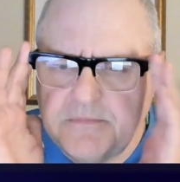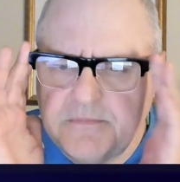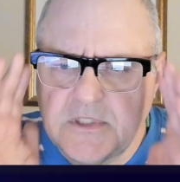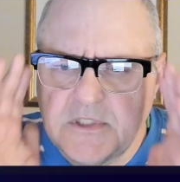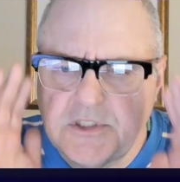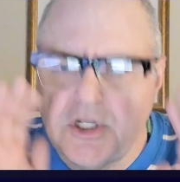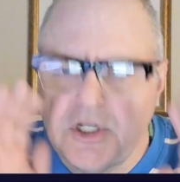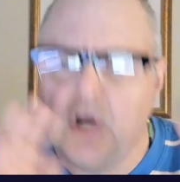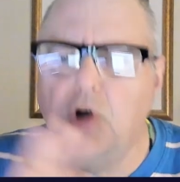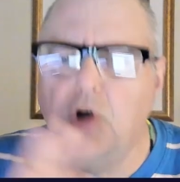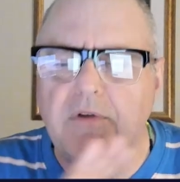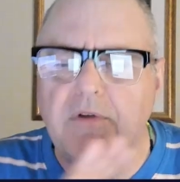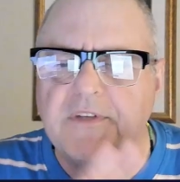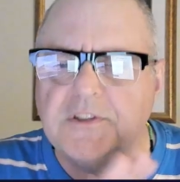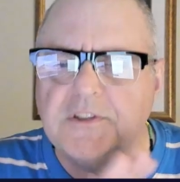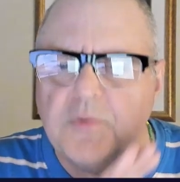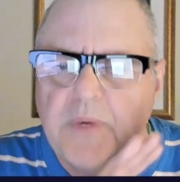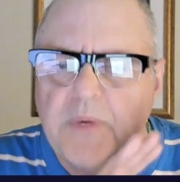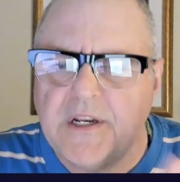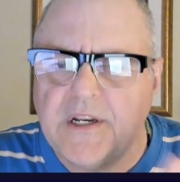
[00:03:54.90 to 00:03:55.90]

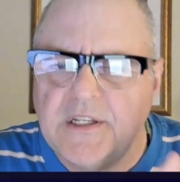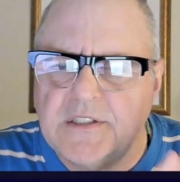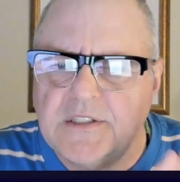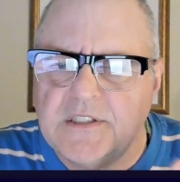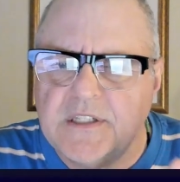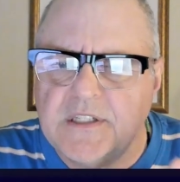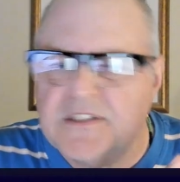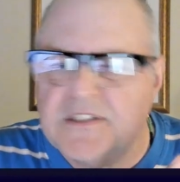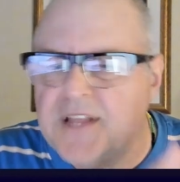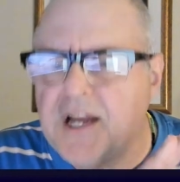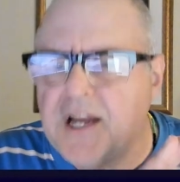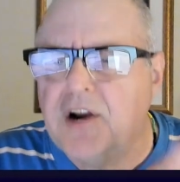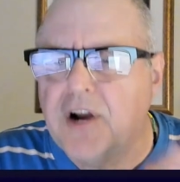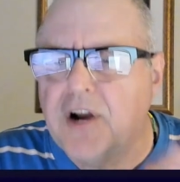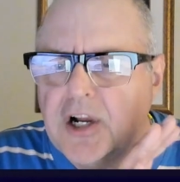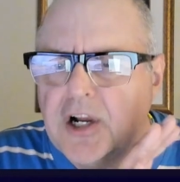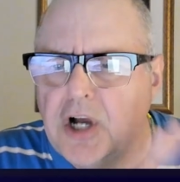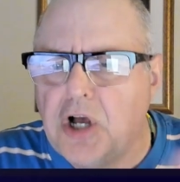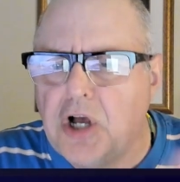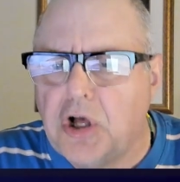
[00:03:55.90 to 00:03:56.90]
Jehovah's Witnesses, they're
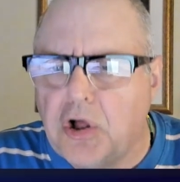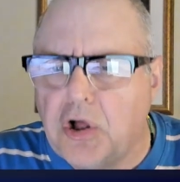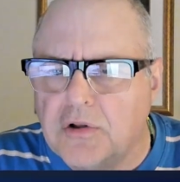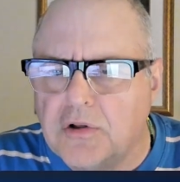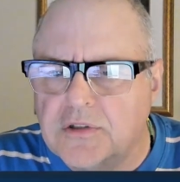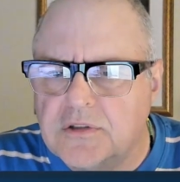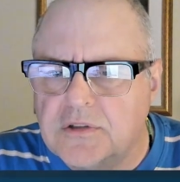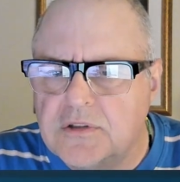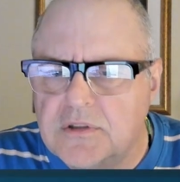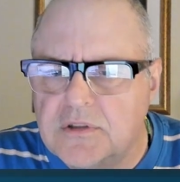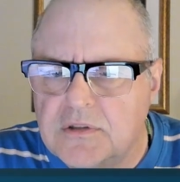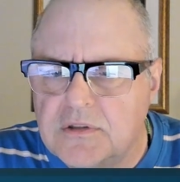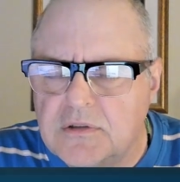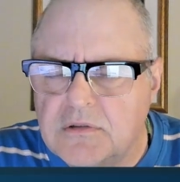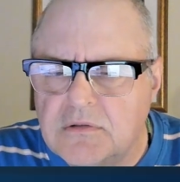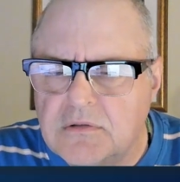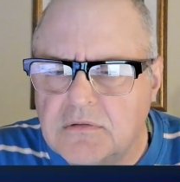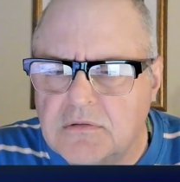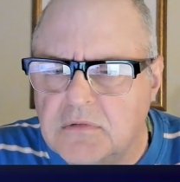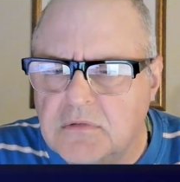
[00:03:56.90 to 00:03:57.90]
a cult.
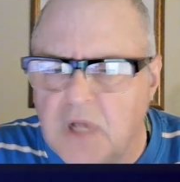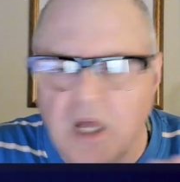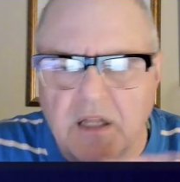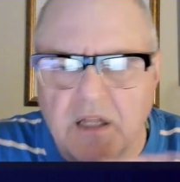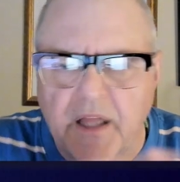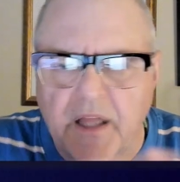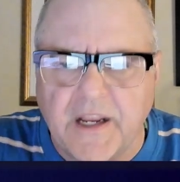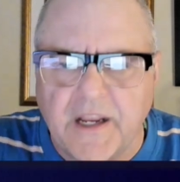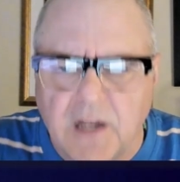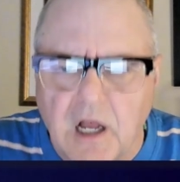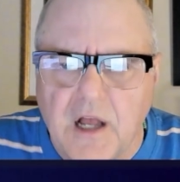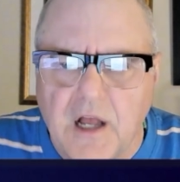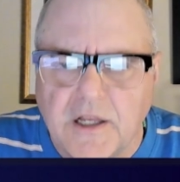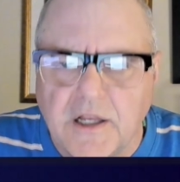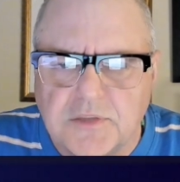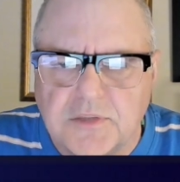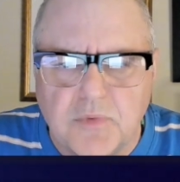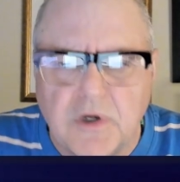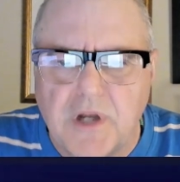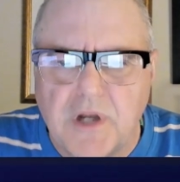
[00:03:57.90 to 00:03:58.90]
Not like
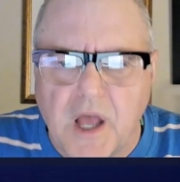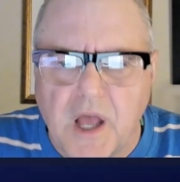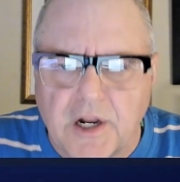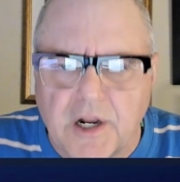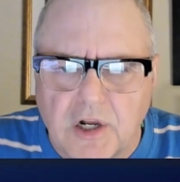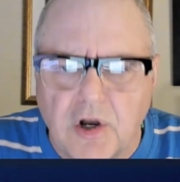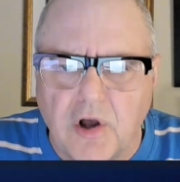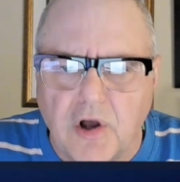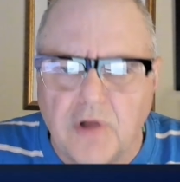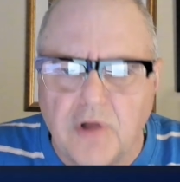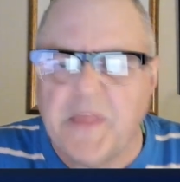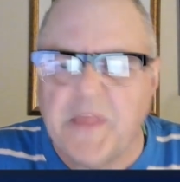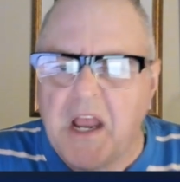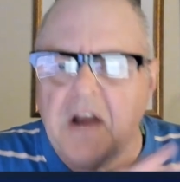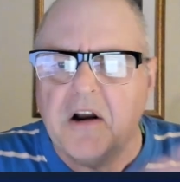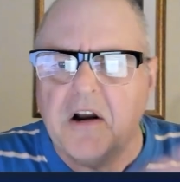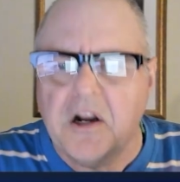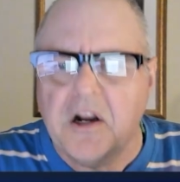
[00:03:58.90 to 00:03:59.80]
us, we're not a cult, they're a